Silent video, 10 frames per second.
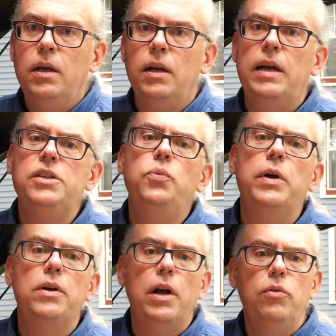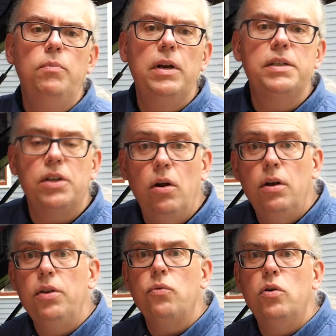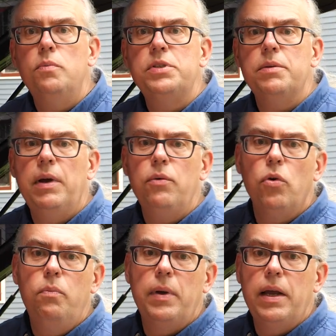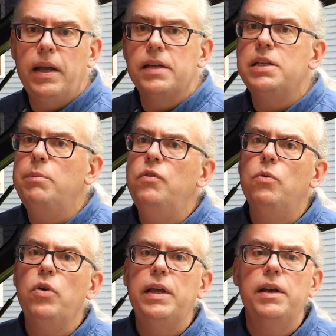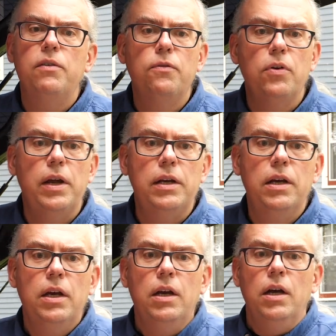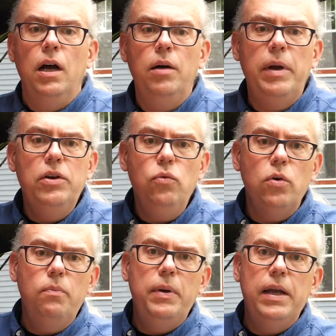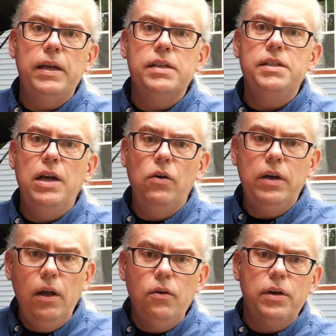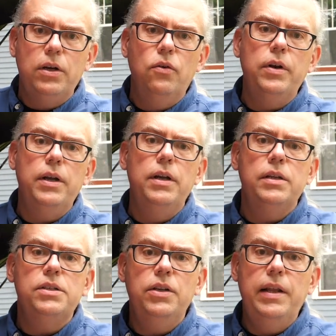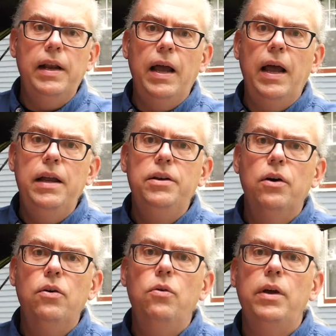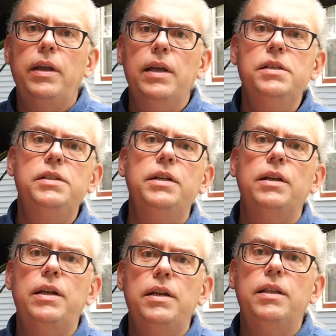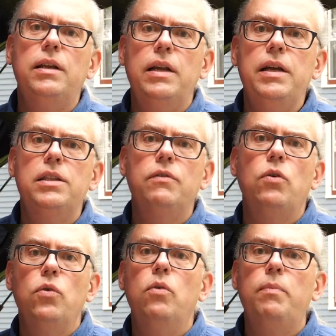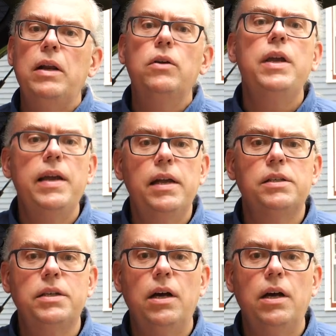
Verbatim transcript: Last winter, I replaced all of the ropes in my rope bag as some of them were getting frayed. Uh, my new rope bag is now color coded so that I know instantly the length of a rope by looking at its